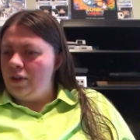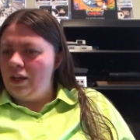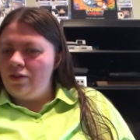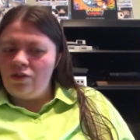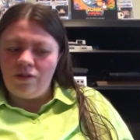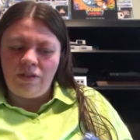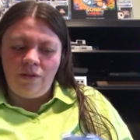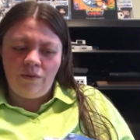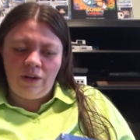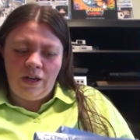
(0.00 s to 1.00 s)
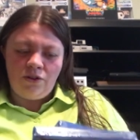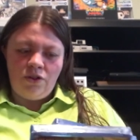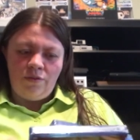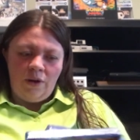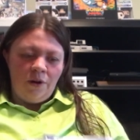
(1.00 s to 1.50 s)
That just didn't work out
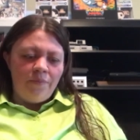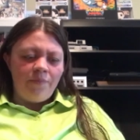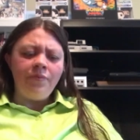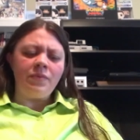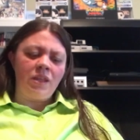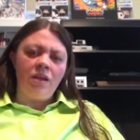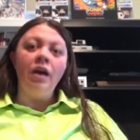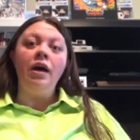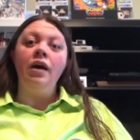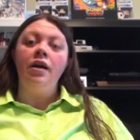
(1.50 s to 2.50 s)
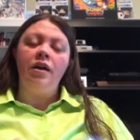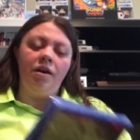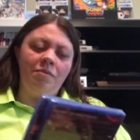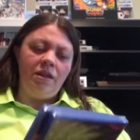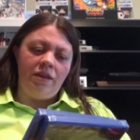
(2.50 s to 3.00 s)
too well.
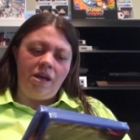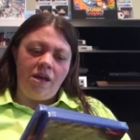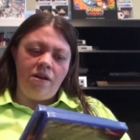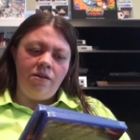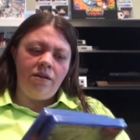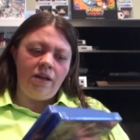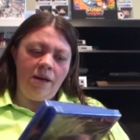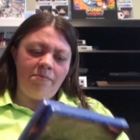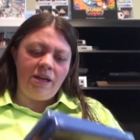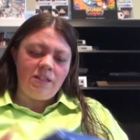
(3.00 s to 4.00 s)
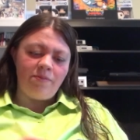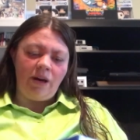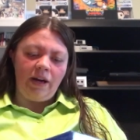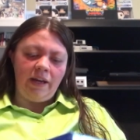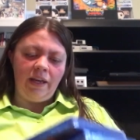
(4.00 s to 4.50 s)
And then at Best
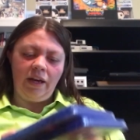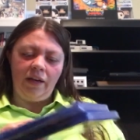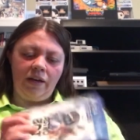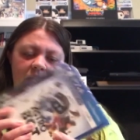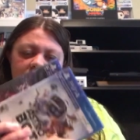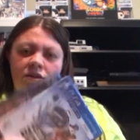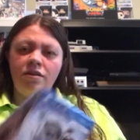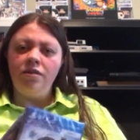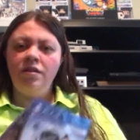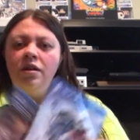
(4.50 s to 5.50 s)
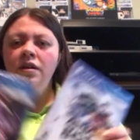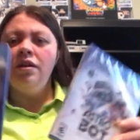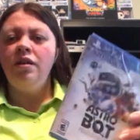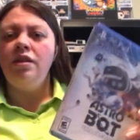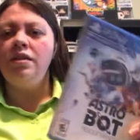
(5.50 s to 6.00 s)
Buy, I got
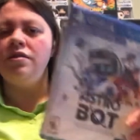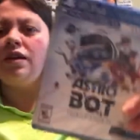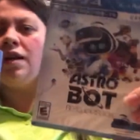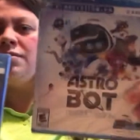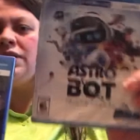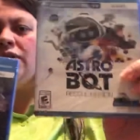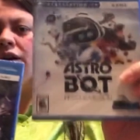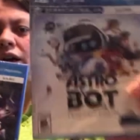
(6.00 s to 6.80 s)
these games here.